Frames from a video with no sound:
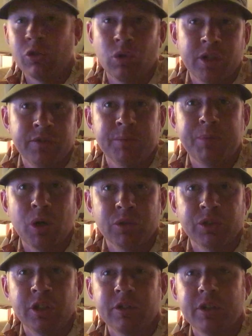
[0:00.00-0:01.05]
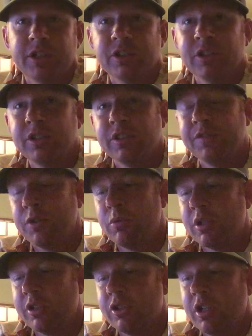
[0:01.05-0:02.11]
or even post on Craigslist if you
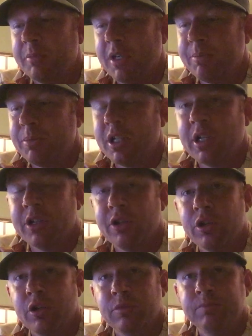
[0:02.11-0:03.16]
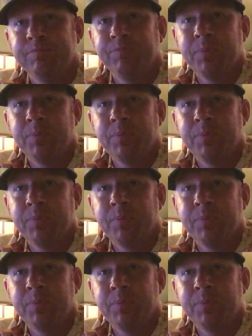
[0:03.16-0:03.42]
want to try and make money on your own.